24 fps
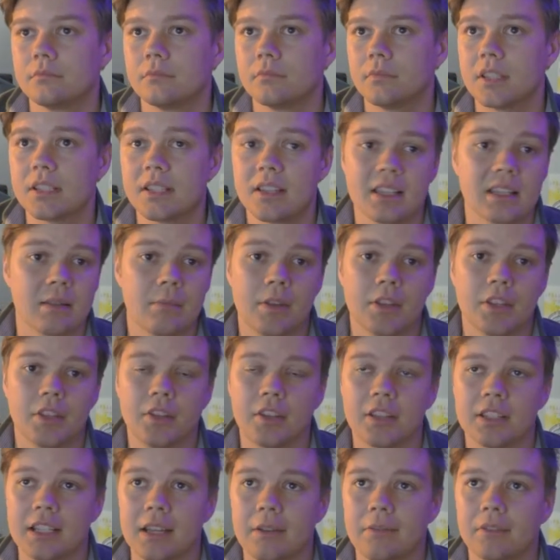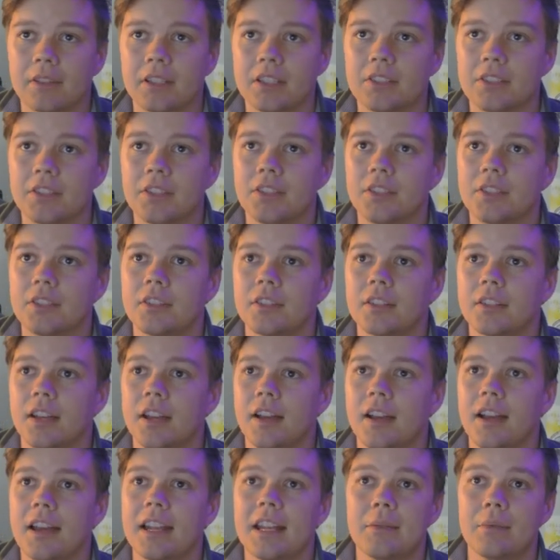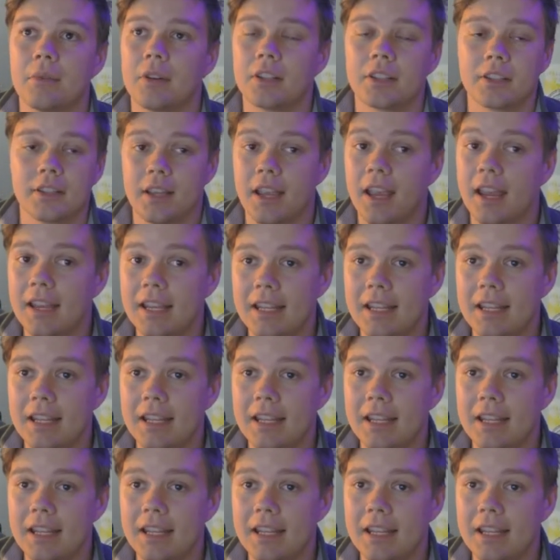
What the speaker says: This is something you can definitely do. Anyone,